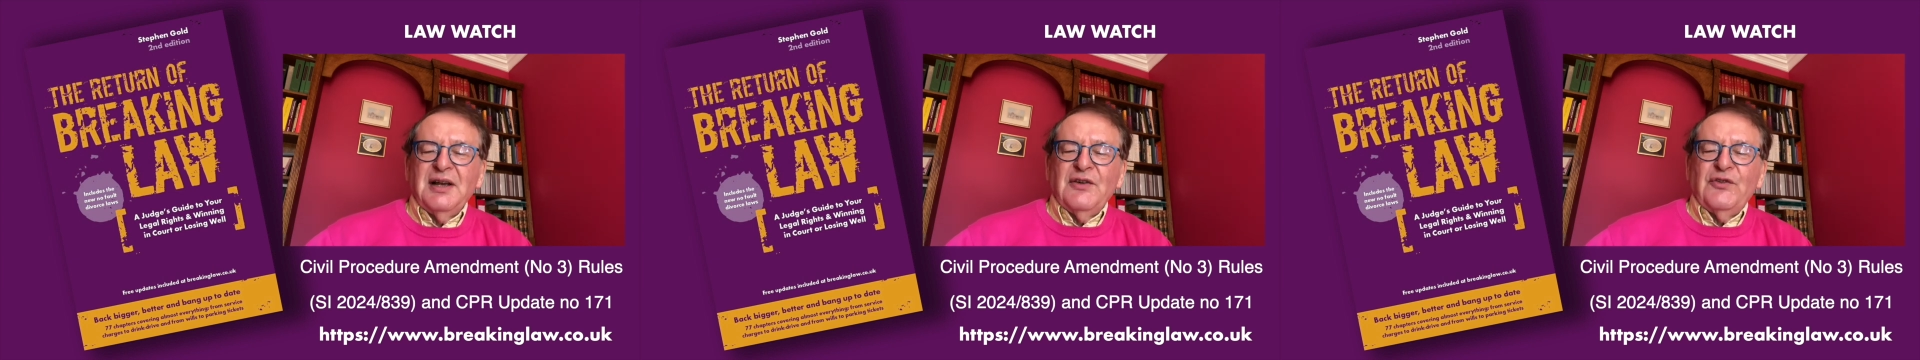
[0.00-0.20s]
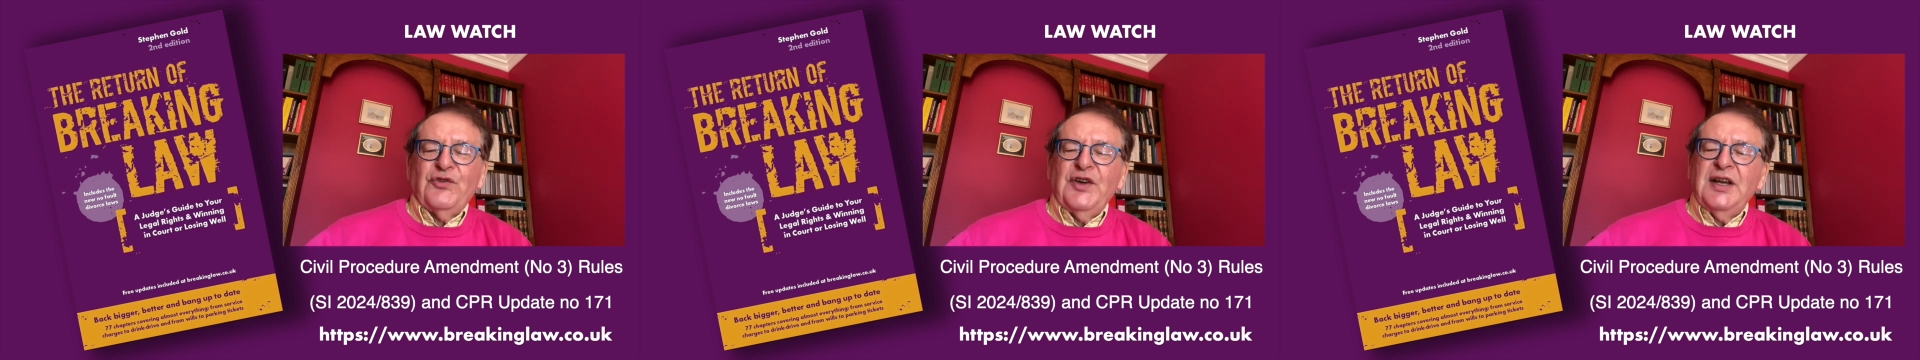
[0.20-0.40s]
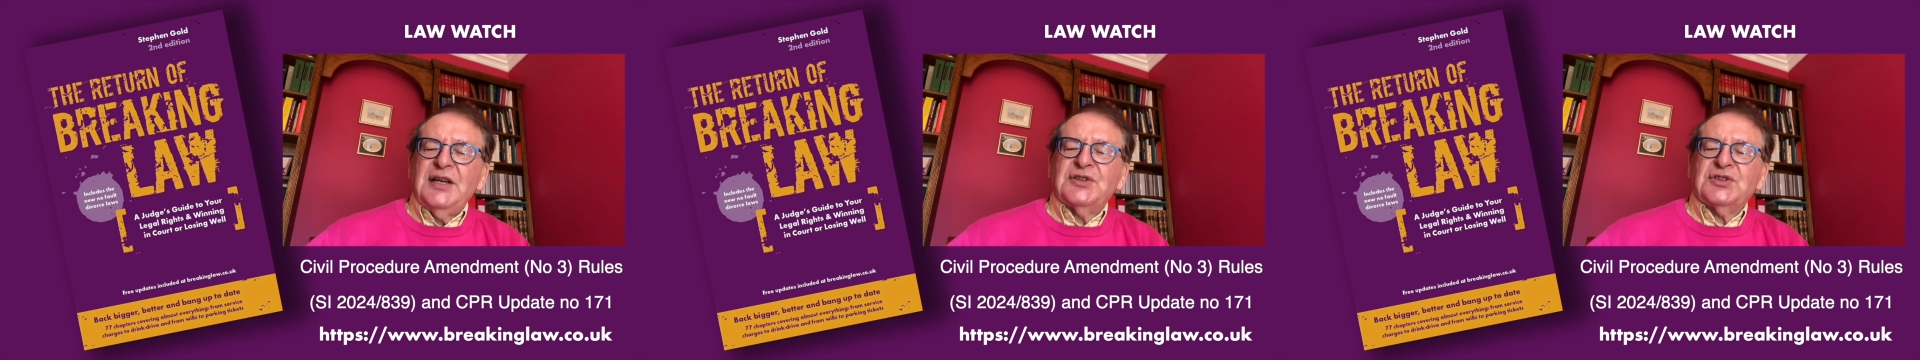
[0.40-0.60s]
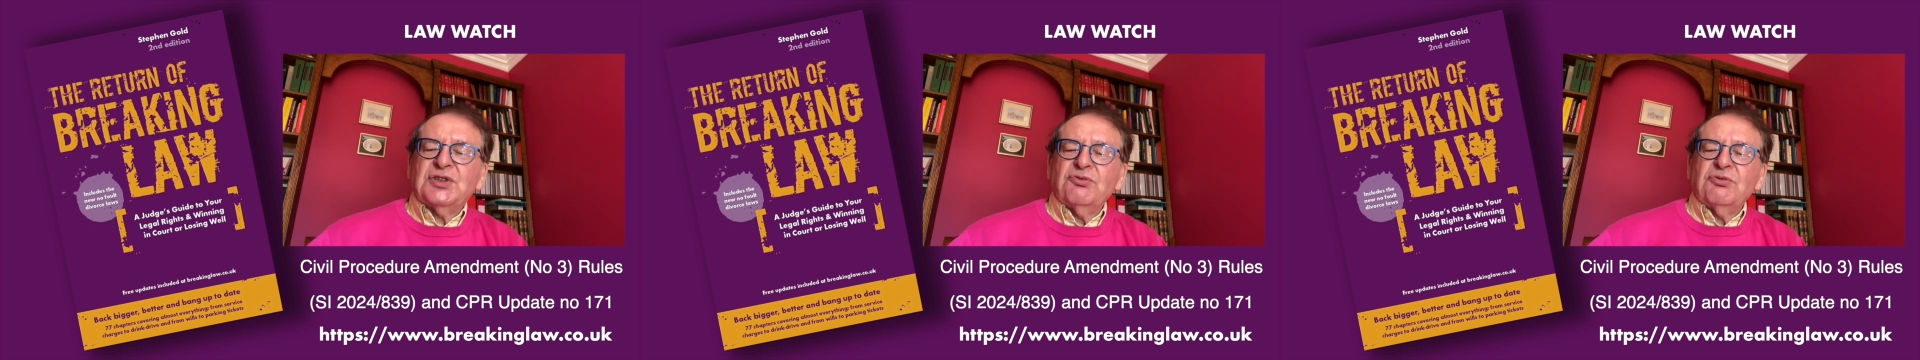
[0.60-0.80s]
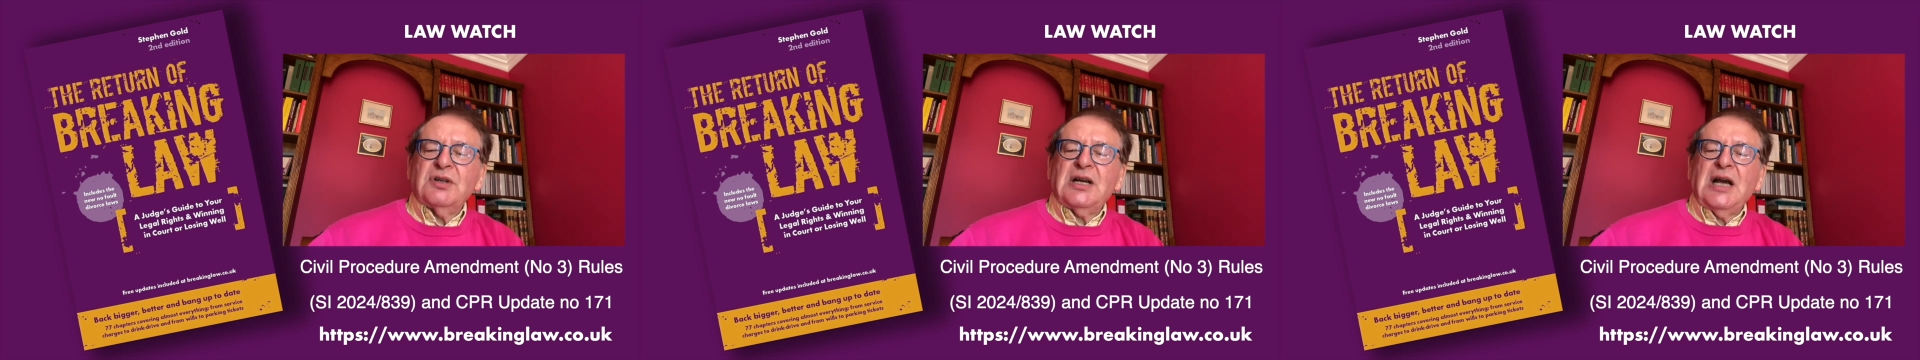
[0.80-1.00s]
Fix
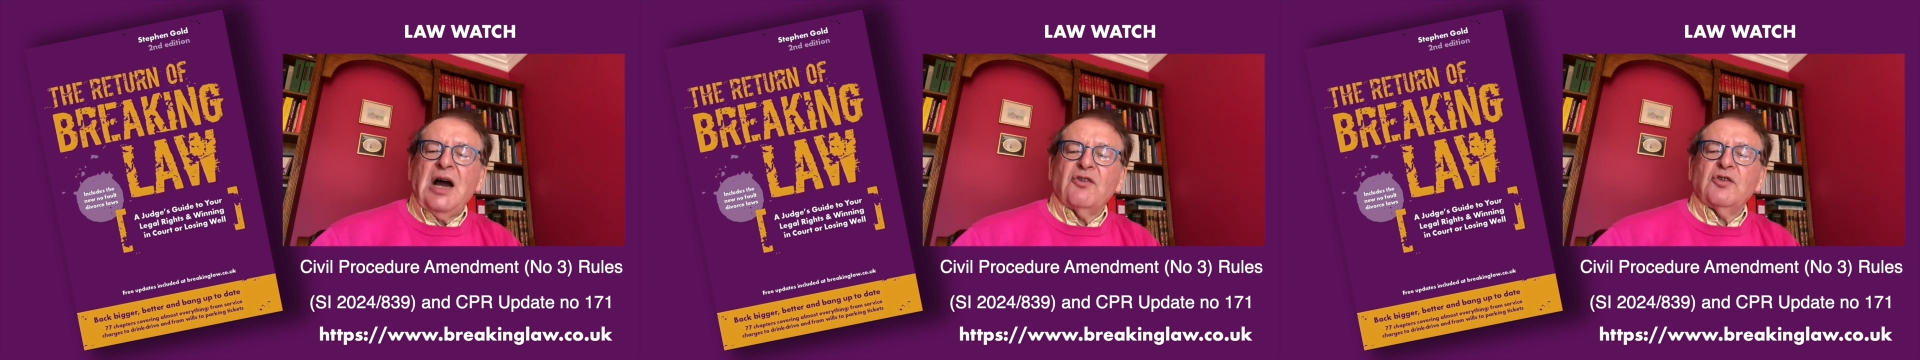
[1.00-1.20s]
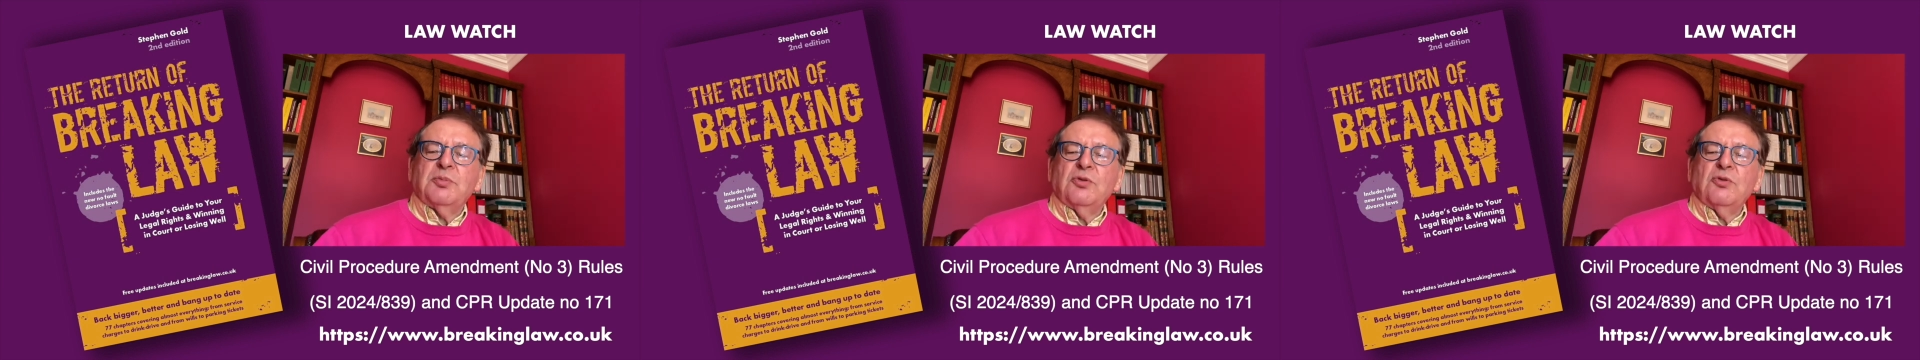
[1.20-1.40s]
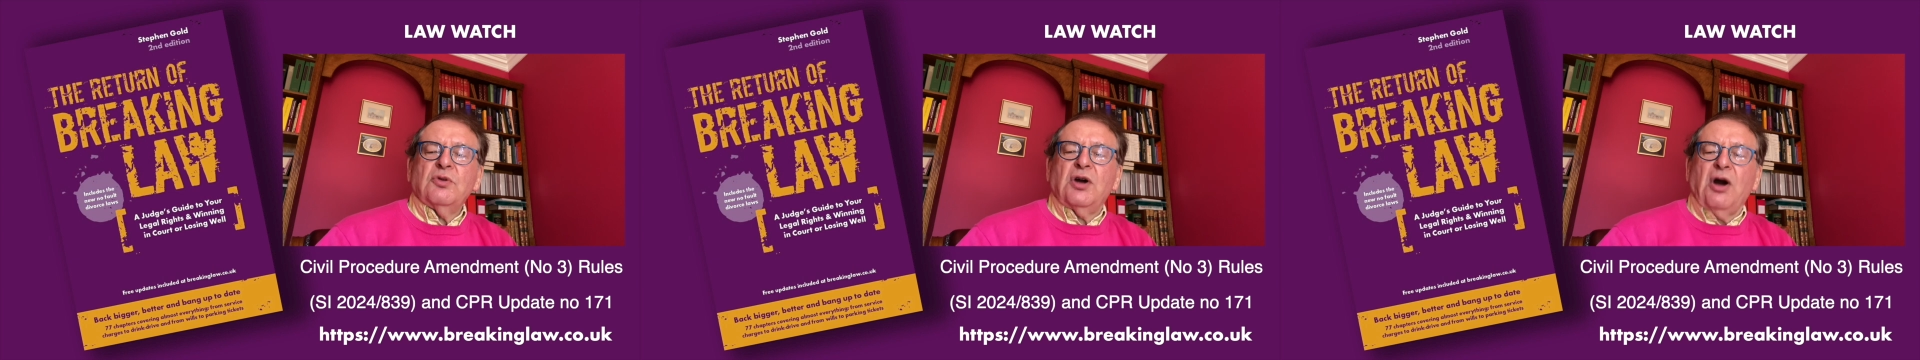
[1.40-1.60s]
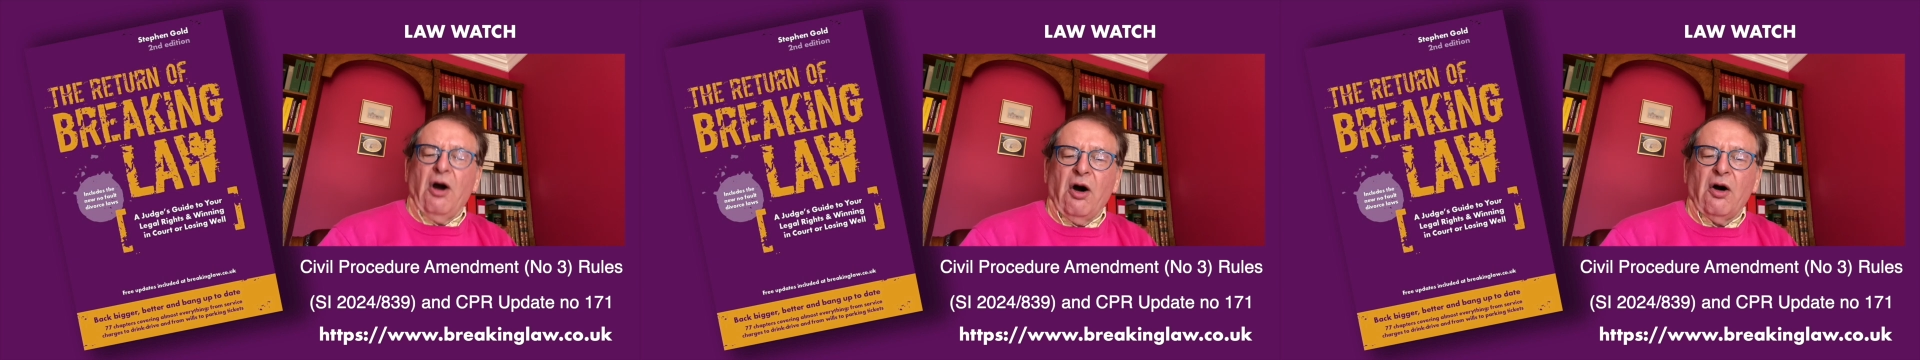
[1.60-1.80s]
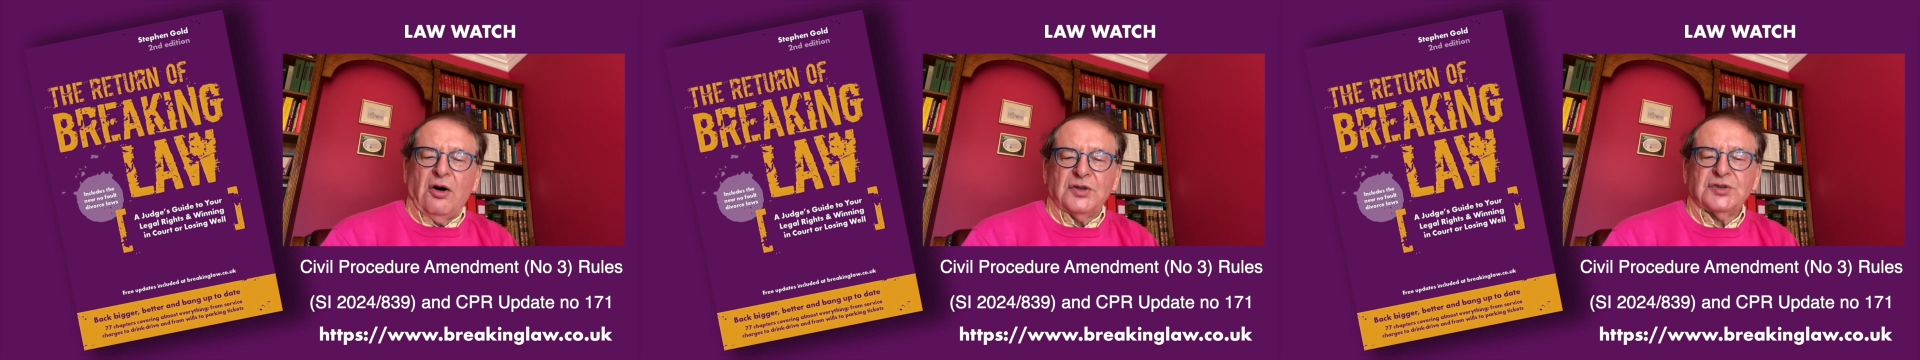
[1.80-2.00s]
recoverable
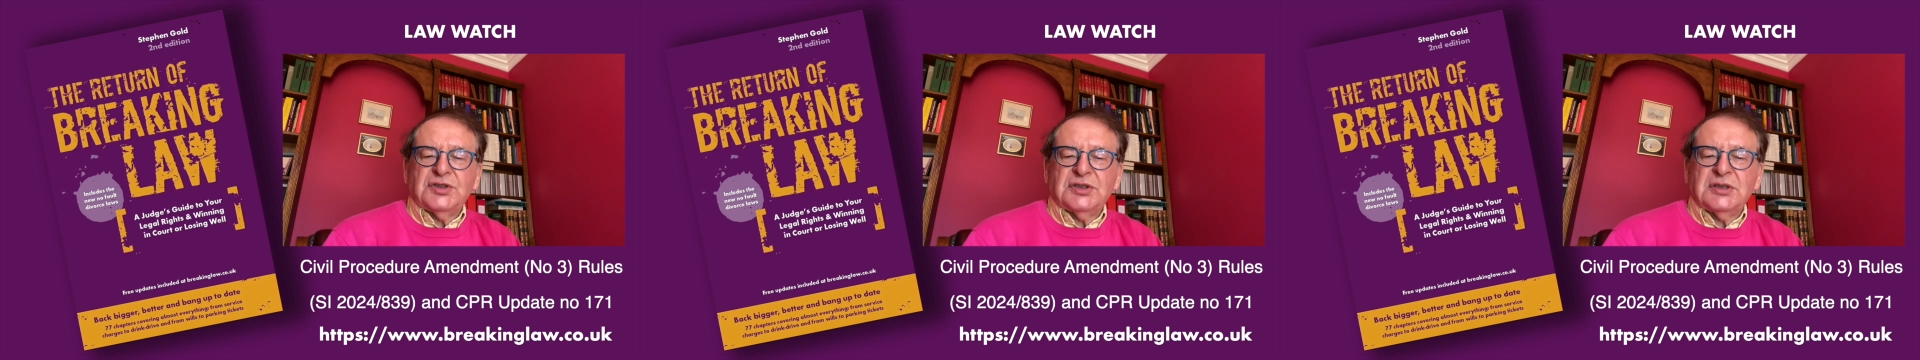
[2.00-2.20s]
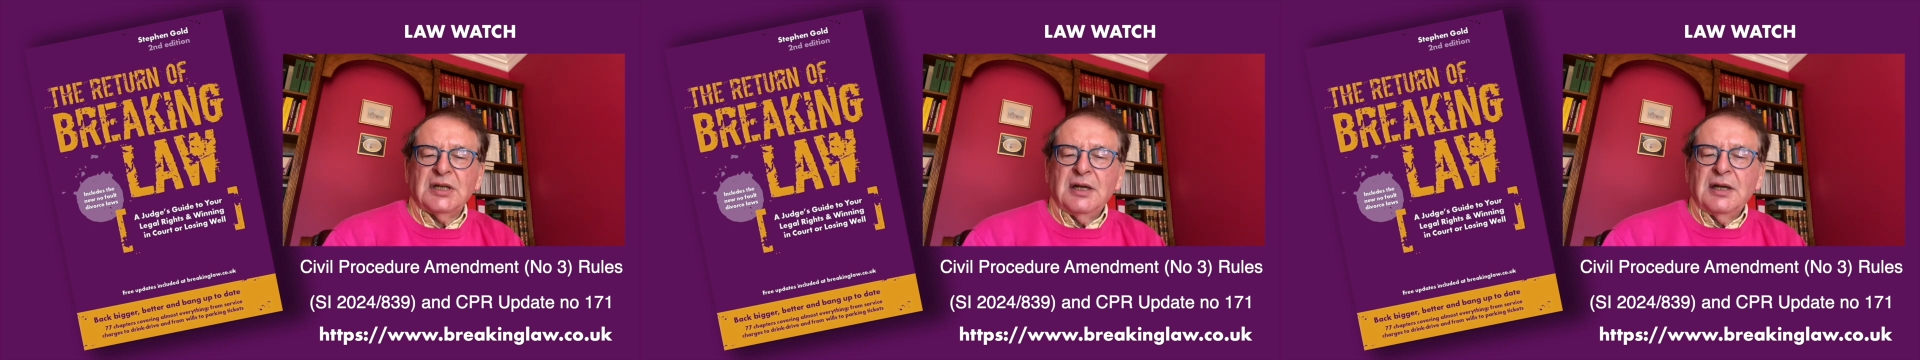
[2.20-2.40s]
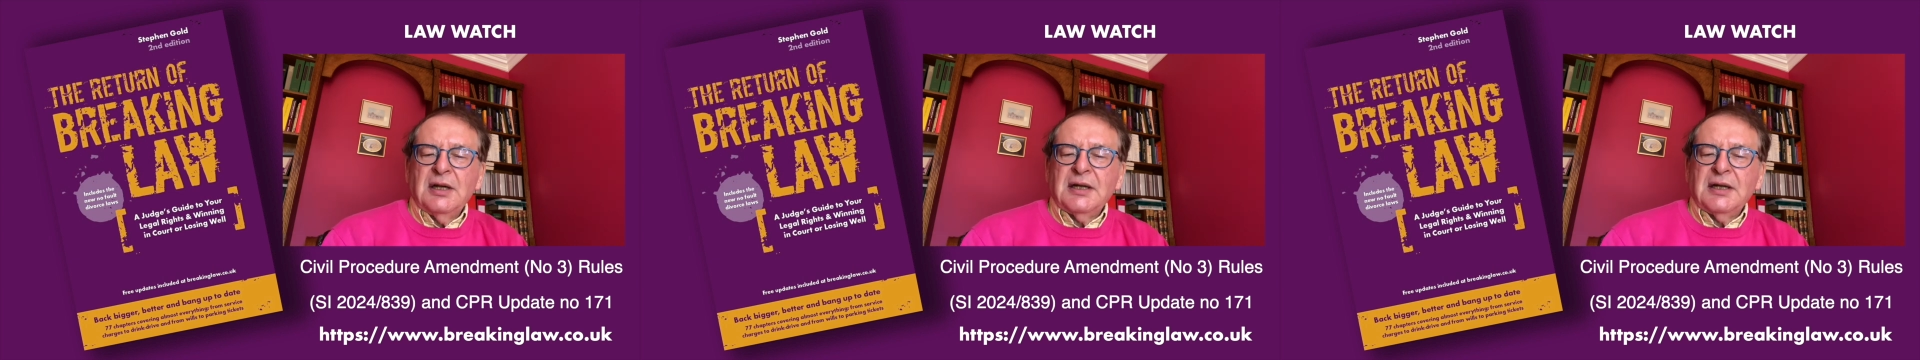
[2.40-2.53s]
costs